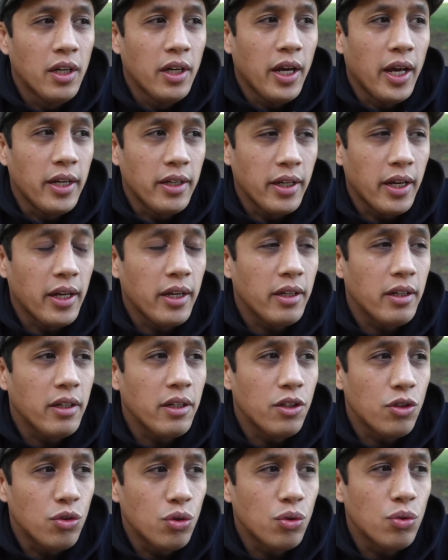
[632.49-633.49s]
and yet
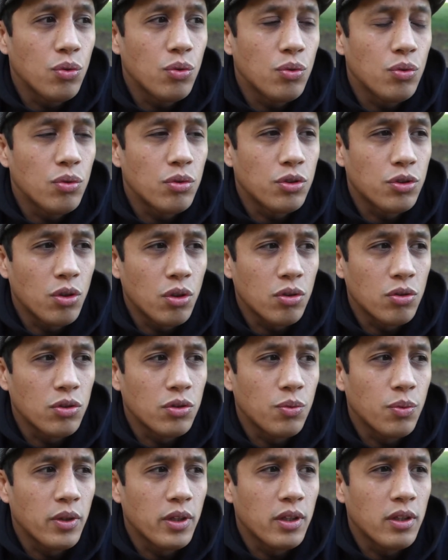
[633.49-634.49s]
he too struggles
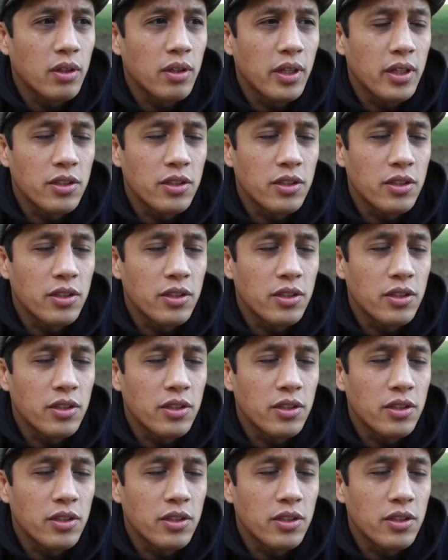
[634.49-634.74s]
with the